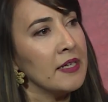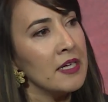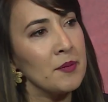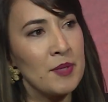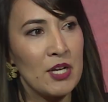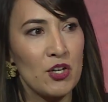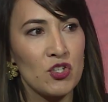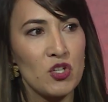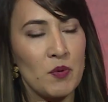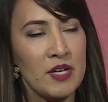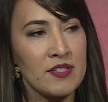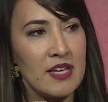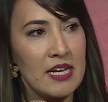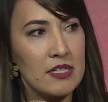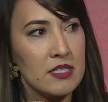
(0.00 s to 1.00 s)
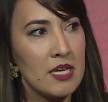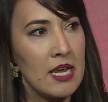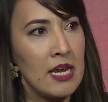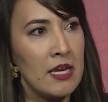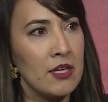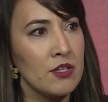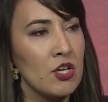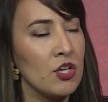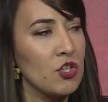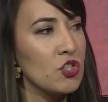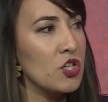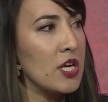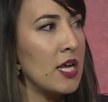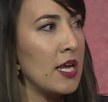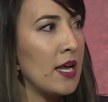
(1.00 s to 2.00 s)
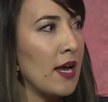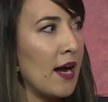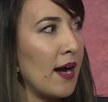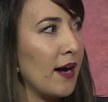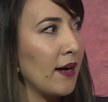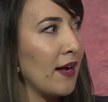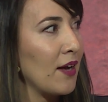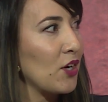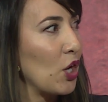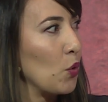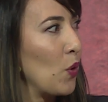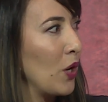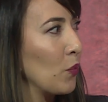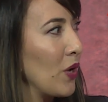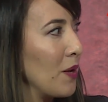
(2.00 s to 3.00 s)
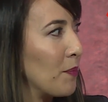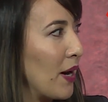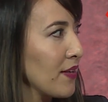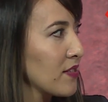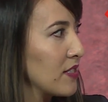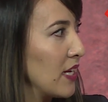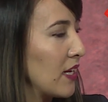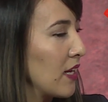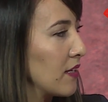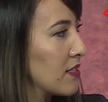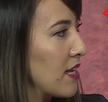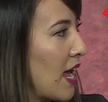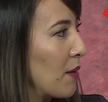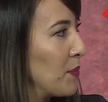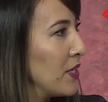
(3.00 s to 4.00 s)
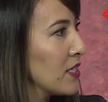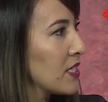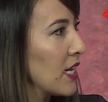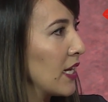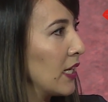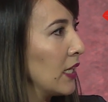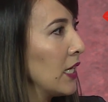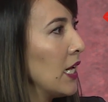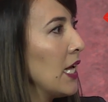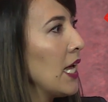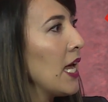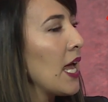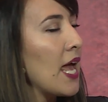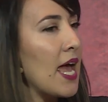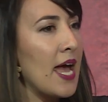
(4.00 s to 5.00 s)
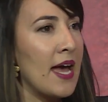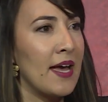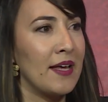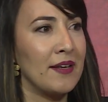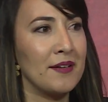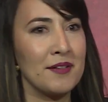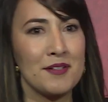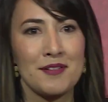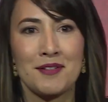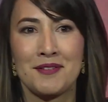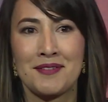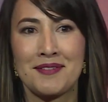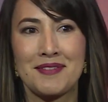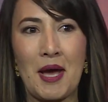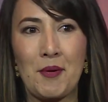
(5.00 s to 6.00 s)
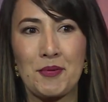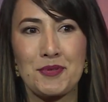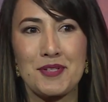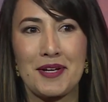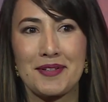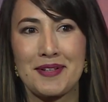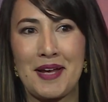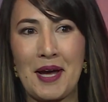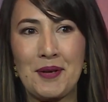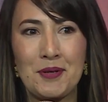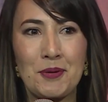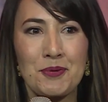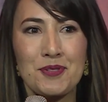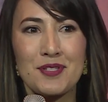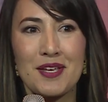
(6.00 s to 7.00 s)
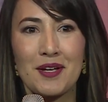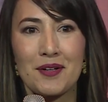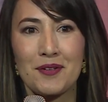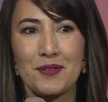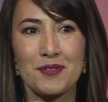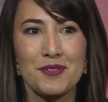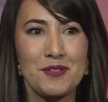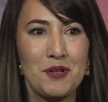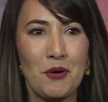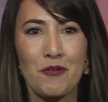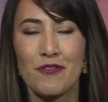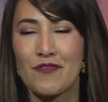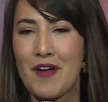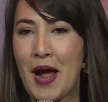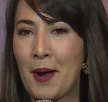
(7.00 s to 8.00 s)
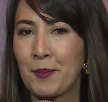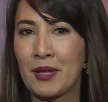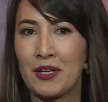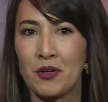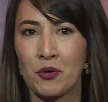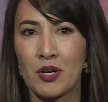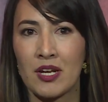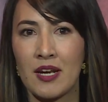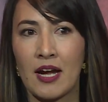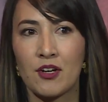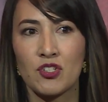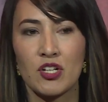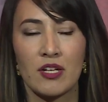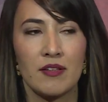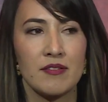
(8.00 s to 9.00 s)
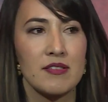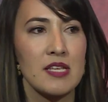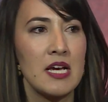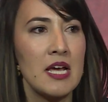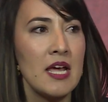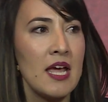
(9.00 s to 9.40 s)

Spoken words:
But here she was 18. She got a one-way bus ticket to Edmonton, and that was it. Had no skills, no family, no connections.